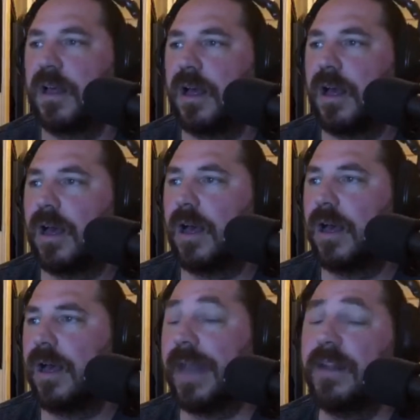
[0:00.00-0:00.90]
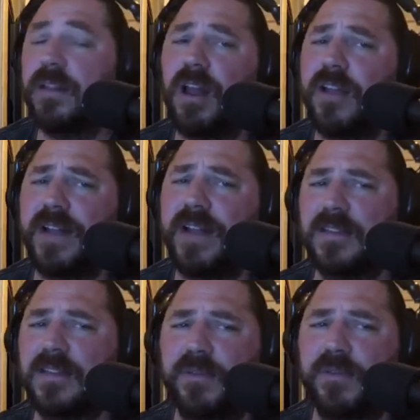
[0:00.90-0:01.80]
And a lot of it has
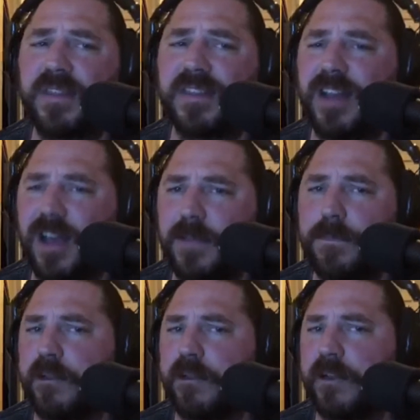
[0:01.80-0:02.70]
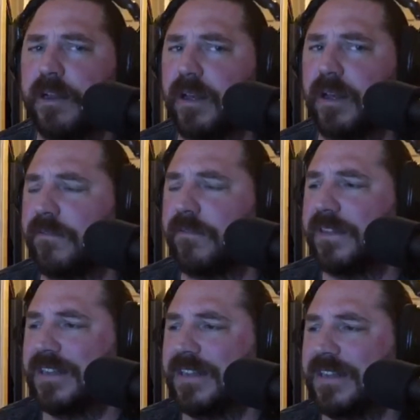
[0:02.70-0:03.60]
to do with the time period of
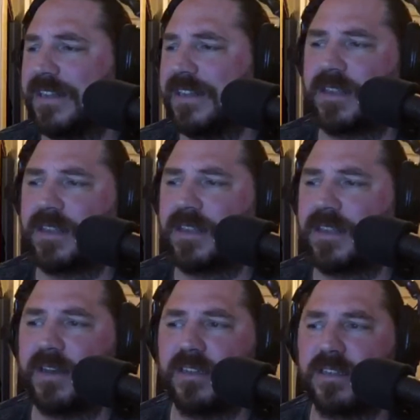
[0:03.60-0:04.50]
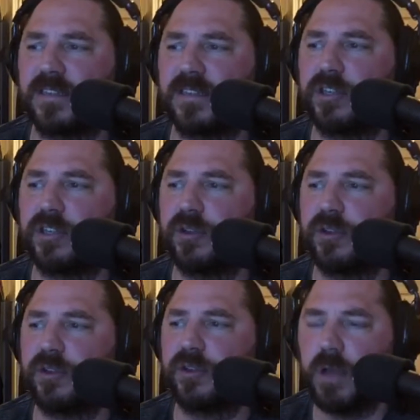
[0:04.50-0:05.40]
the 70s
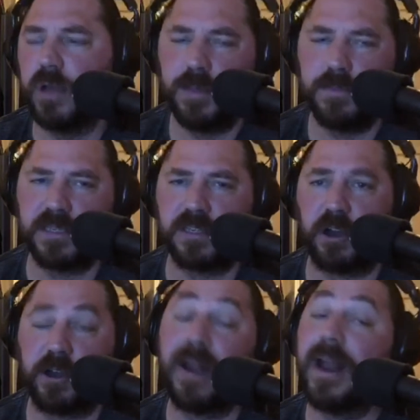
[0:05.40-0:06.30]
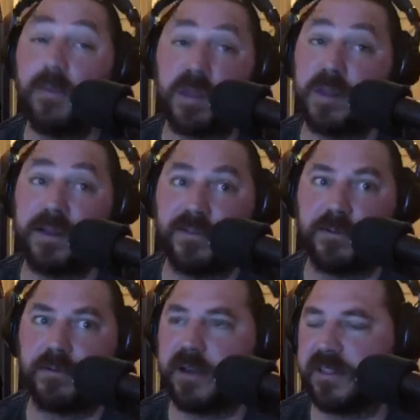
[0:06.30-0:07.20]
to Miss Carter. And I wasn't even
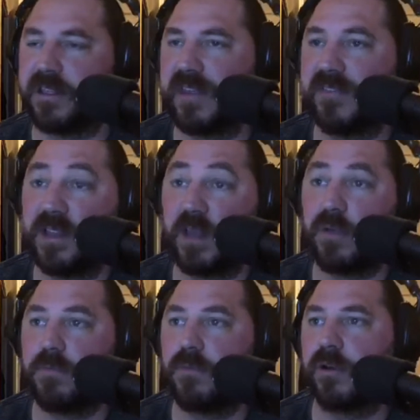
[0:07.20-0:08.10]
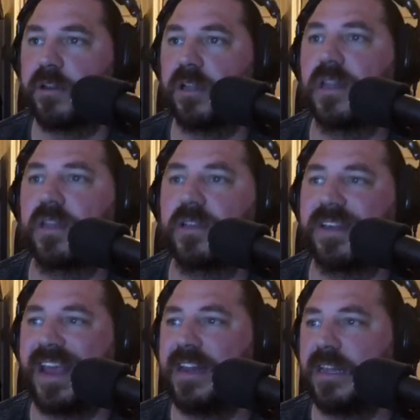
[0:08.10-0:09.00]
around in the 70s. I wasn't born until
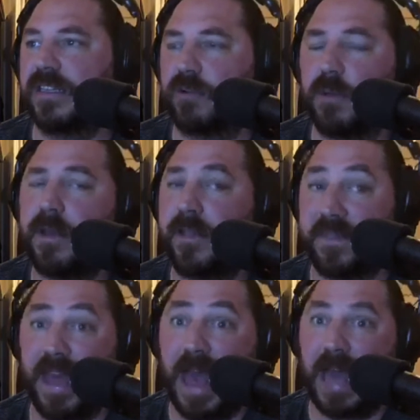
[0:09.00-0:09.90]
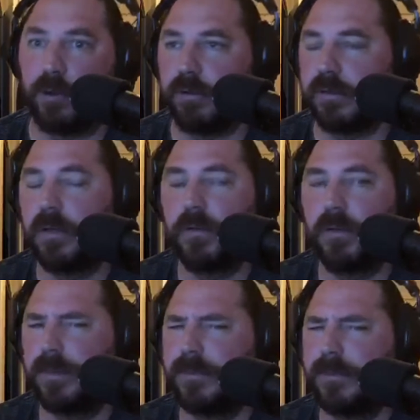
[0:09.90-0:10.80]
1980, so I'm not that old.
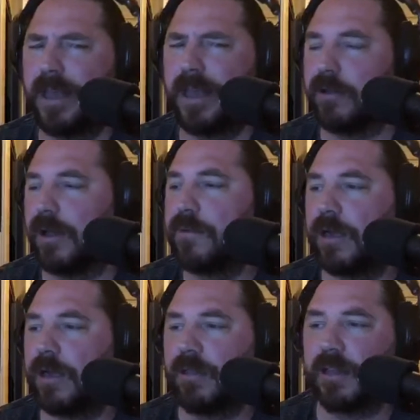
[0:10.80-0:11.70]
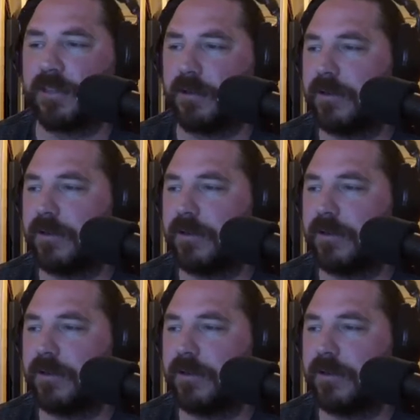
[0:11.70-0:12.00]
I probably look it, though.